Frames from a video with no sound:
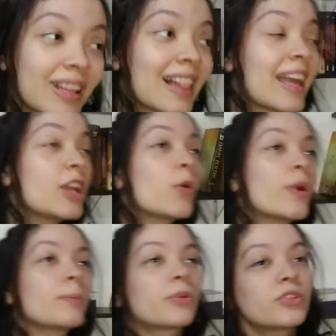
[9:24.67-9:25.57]

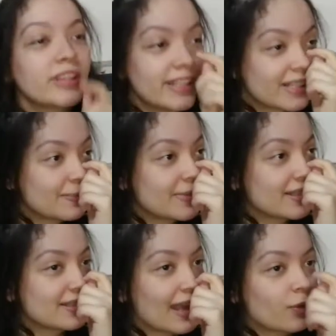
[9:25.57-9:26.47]
Talarico in Portuguese
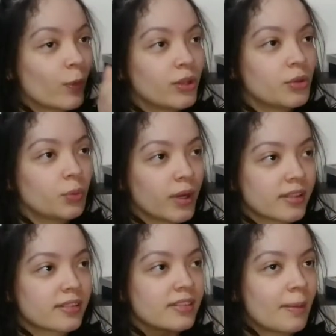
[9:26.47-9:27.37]
means like when you
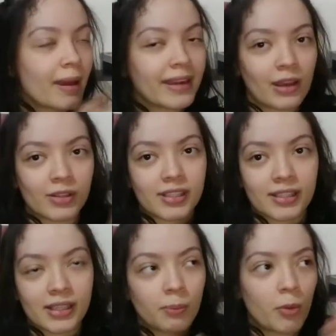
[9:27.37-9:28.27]
want somebody
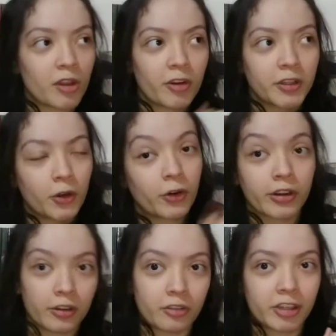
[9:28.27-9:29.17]
else's boyfriend
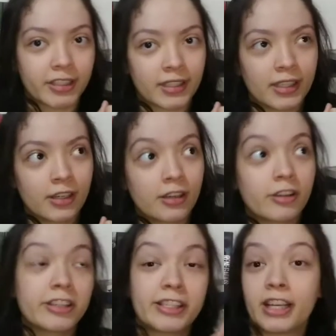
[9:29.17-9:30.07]
or girlfriend
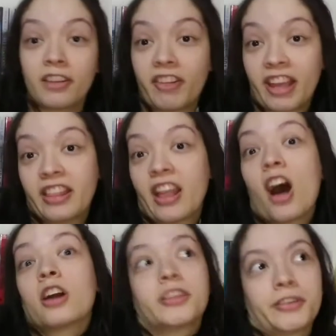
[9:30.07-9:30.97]
or significant
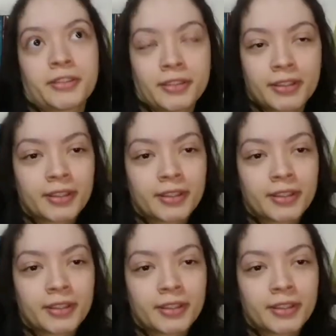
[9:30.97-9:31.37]
other.